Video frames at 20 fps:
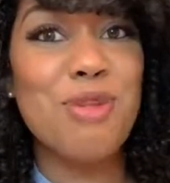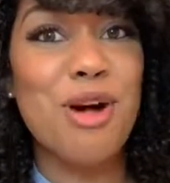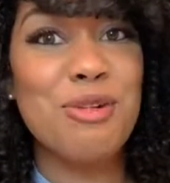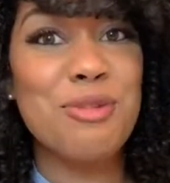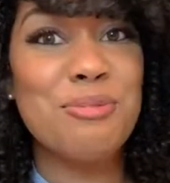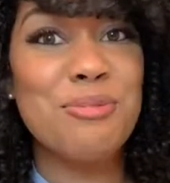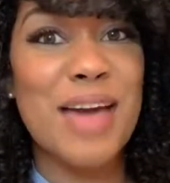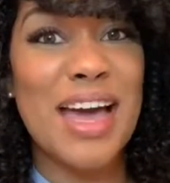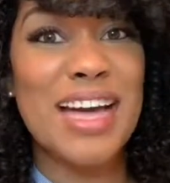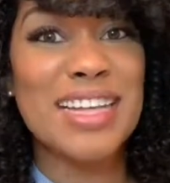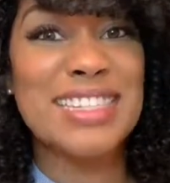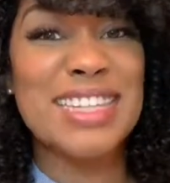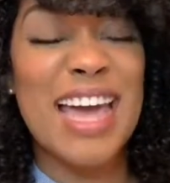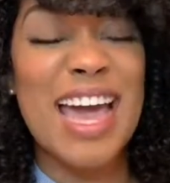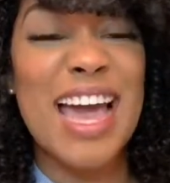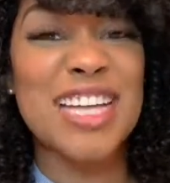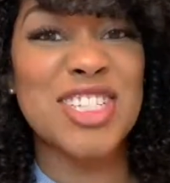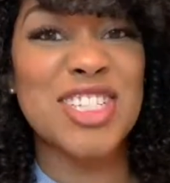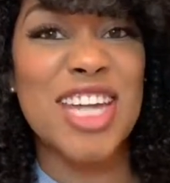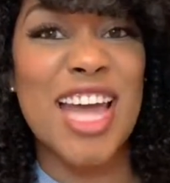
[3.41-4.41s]
Welcome back to
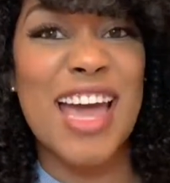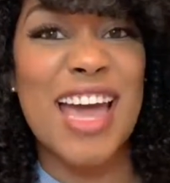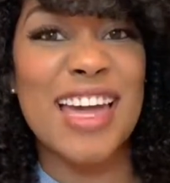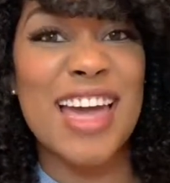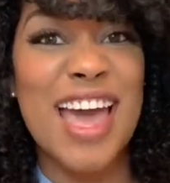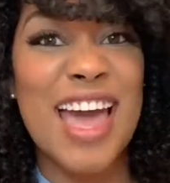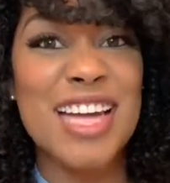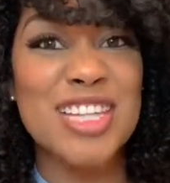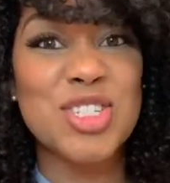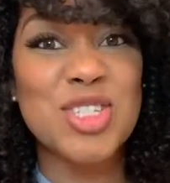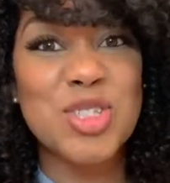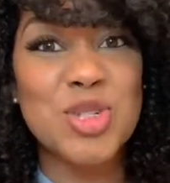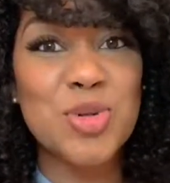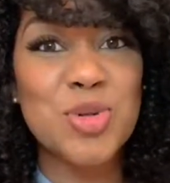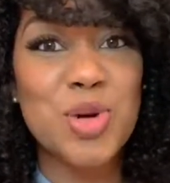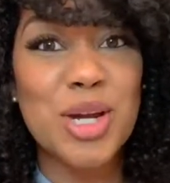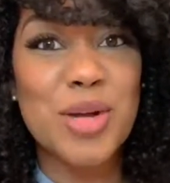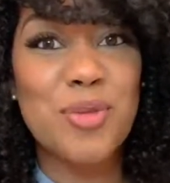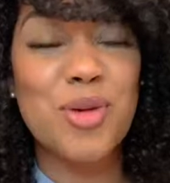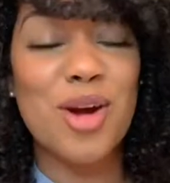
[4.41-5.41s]
hashtag Ask
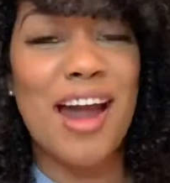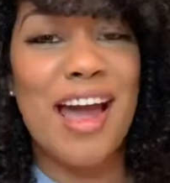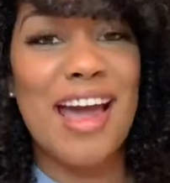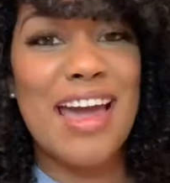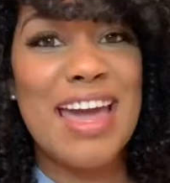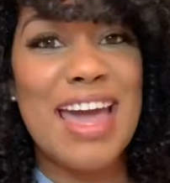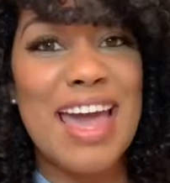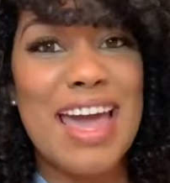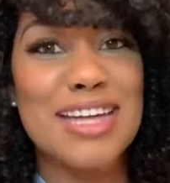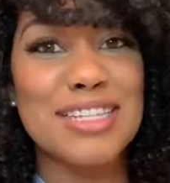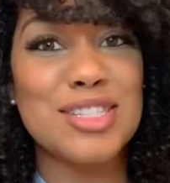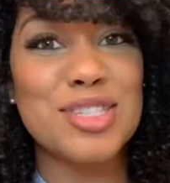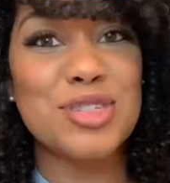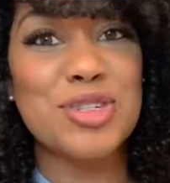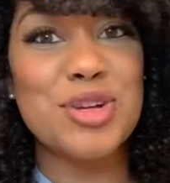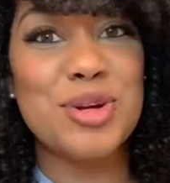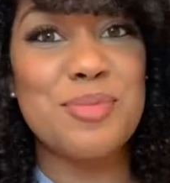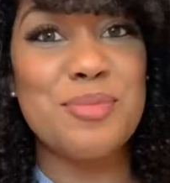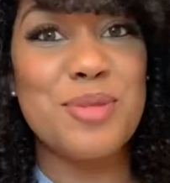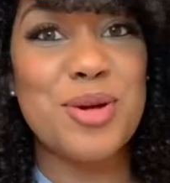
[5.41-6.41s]
Joy, where I answer
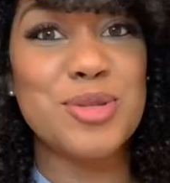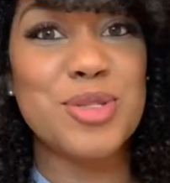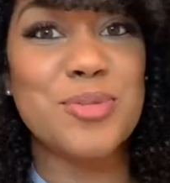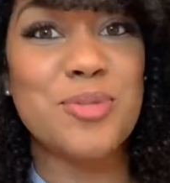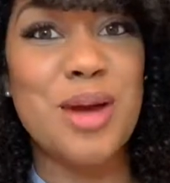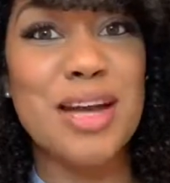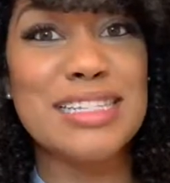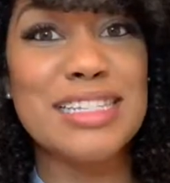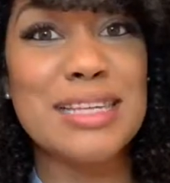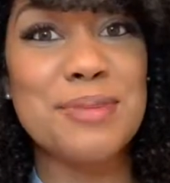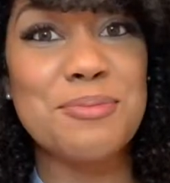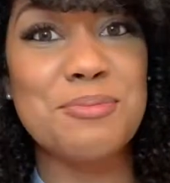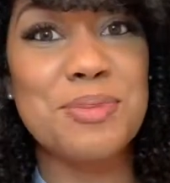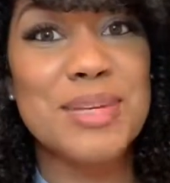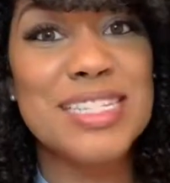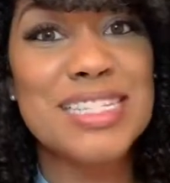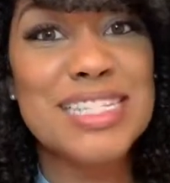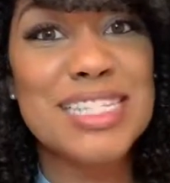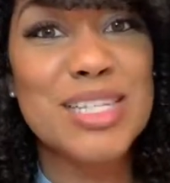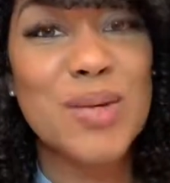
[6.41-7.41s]
your most pressing
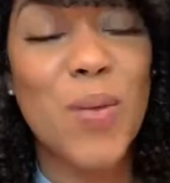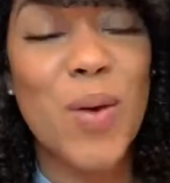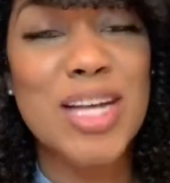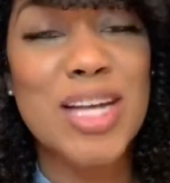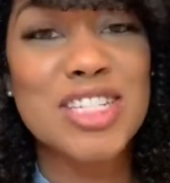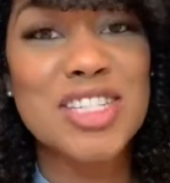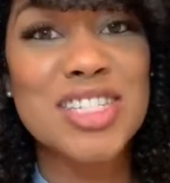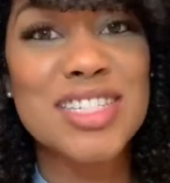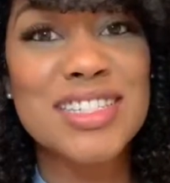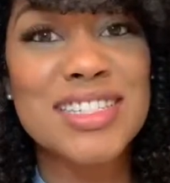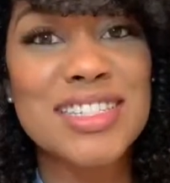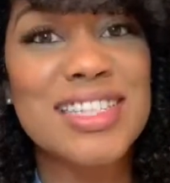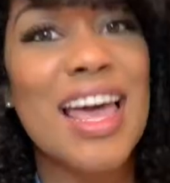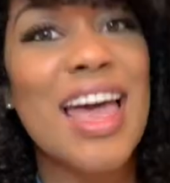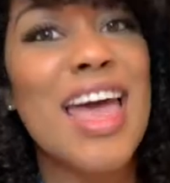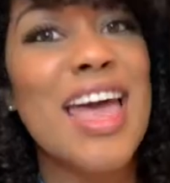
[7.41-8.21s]
business questions.